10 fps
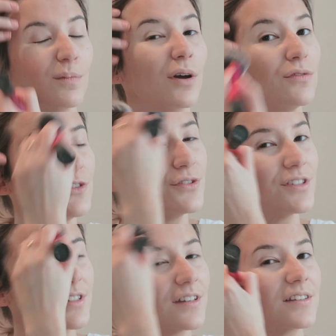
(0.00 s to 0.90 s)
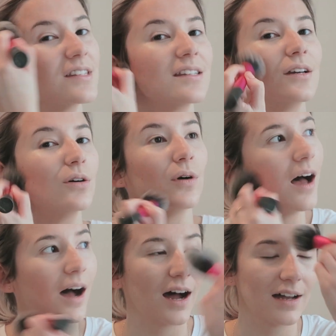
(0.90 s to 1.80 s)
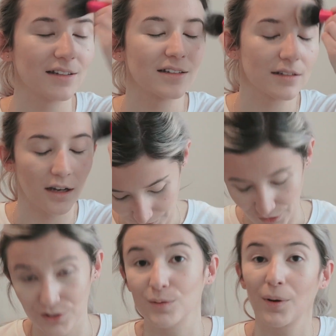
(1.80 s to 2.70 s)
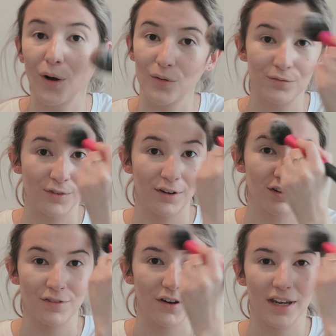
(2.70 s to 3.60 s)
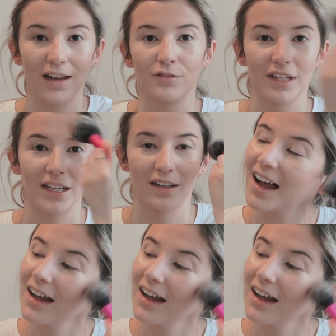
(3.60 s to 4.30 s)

I both used to steal and used to put on very, very heavy.